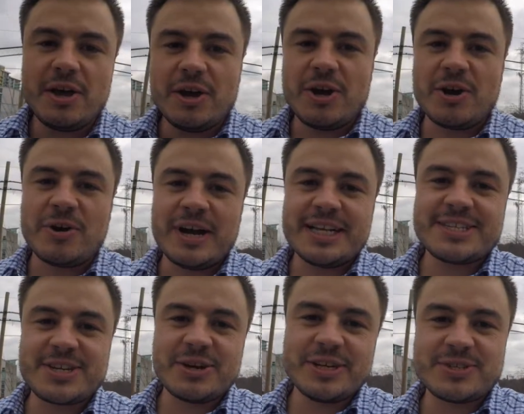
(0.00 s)
All right,
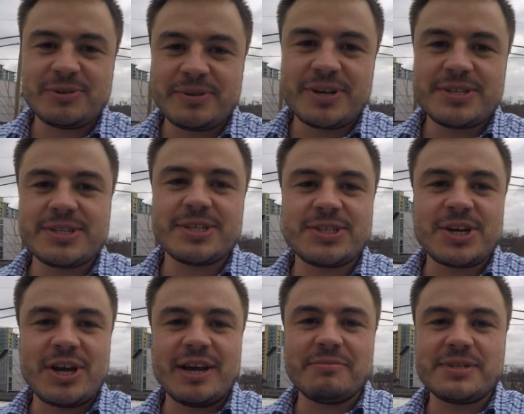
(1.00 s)
so it's almost
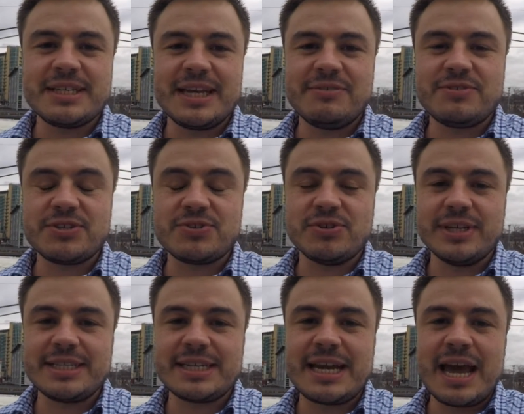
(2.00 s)
time to leave
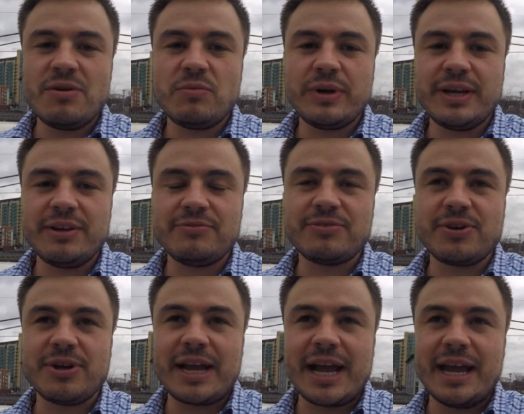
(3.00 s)
Detroit. Today we've
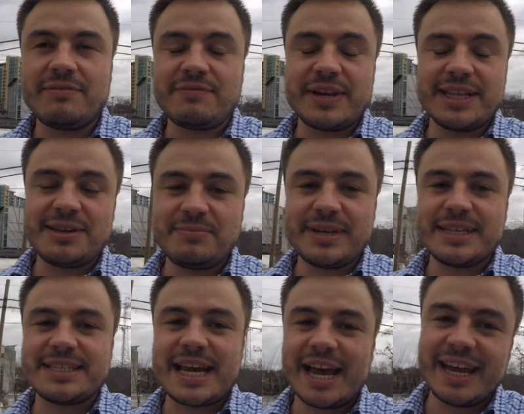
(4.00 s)
got a fairly big
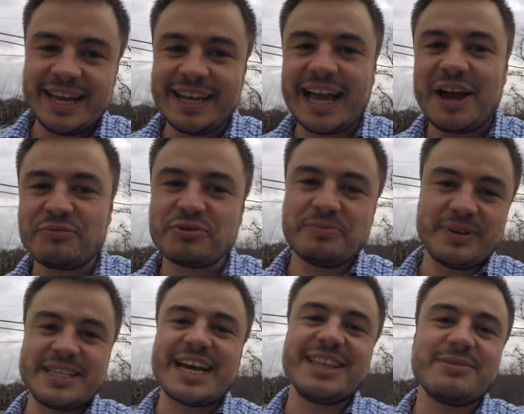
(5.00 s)
day after a big
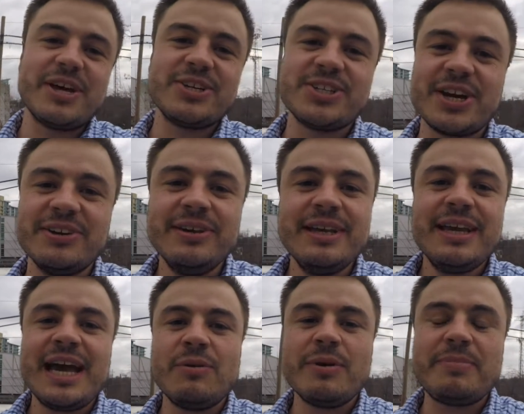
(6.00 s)
day at the motor show.
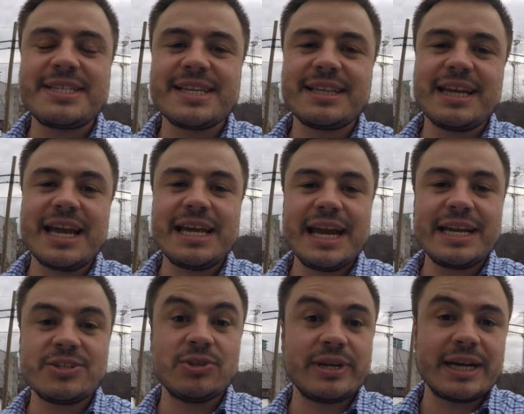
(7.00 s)
We're basically heading out
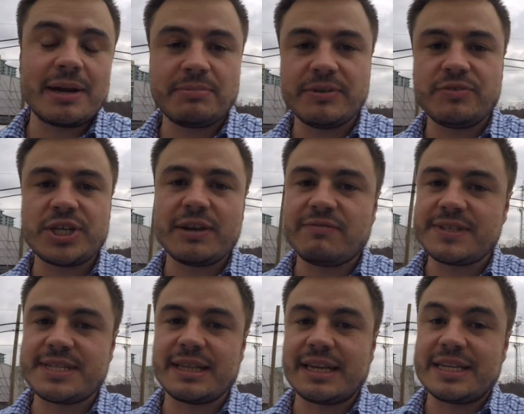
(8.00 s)
to look at a couple of GM
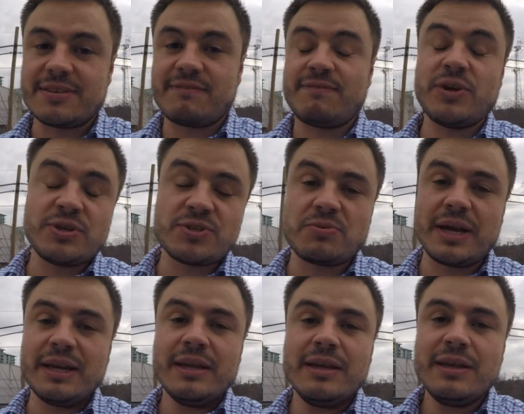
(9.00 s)
facilities. The first
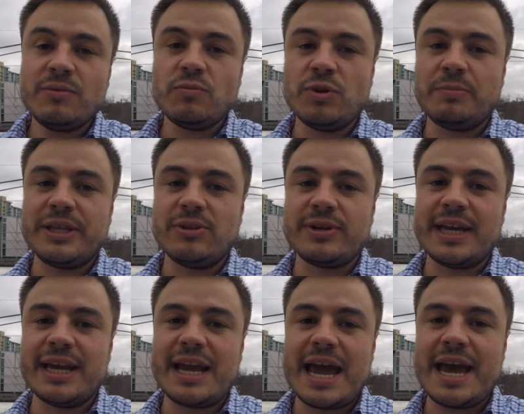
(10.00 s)
one, we'll be
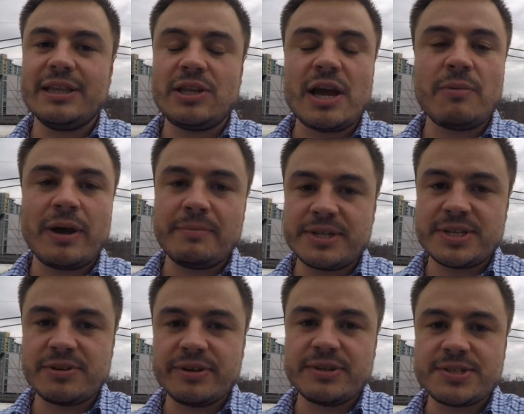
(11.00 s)
looking at lightweight
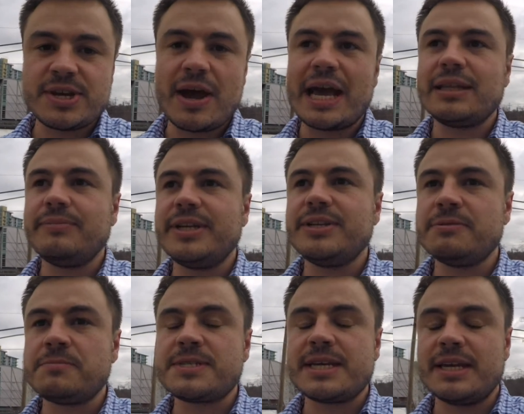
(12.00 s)
materials, so
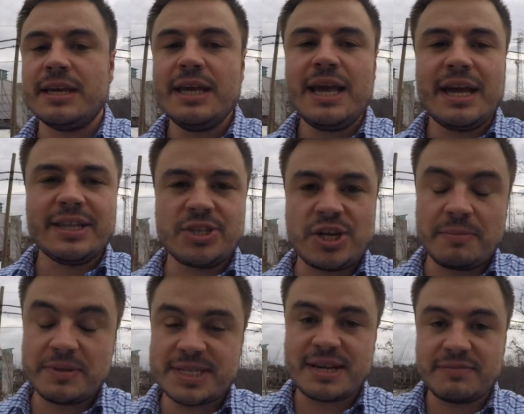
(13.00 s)
aluminiums and the type
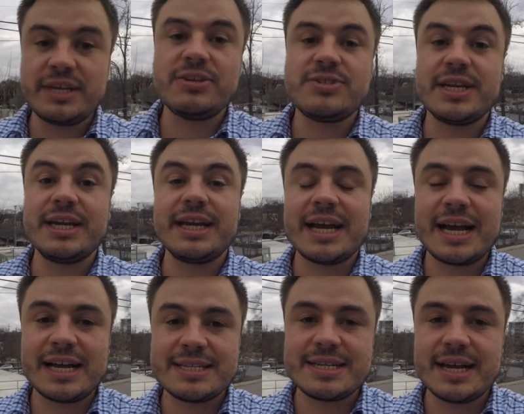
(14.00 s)
of stuff they're using in
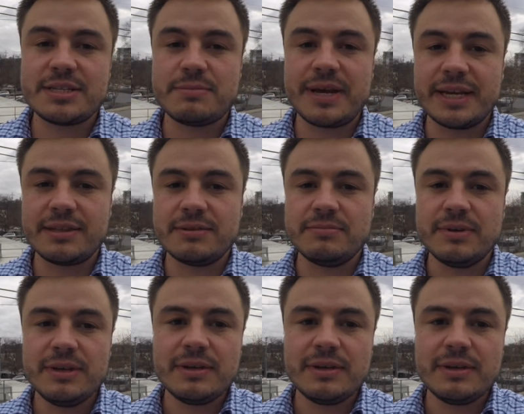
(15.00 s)
cars now to make them